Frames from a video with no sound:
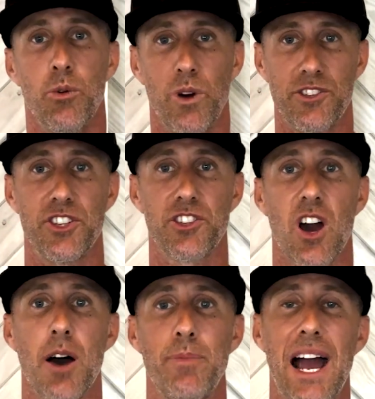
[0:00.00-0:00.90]
Once it's
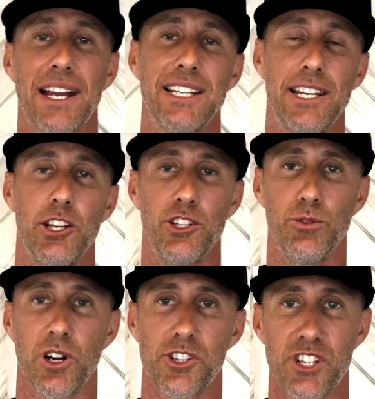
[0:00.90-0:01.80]
compacted,
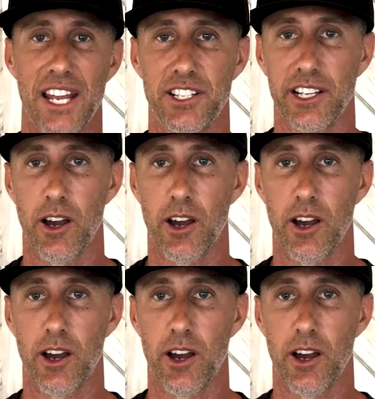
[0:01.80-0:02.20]
you are set to